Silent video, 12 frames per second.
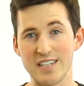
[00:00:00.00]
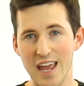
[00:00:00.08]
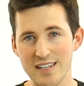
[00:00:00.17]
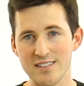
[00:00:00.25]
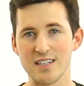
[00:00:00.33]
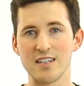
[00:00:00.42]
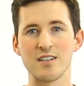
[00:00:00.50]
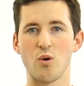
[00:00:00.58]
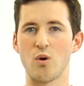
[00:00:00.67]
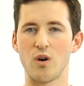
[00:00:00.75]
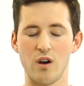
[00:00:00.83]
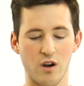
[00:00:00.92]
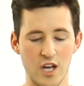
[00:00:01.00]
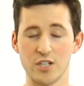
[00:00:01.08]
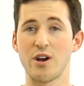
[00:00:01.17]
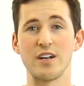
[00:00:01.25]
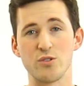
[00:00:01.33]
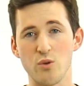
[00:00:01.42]
dancing or
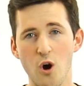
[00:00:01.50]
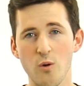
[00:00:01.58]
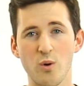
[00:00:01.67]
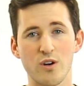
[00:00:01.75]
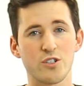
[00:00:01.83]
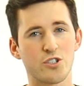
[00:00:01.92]
trying to do homework or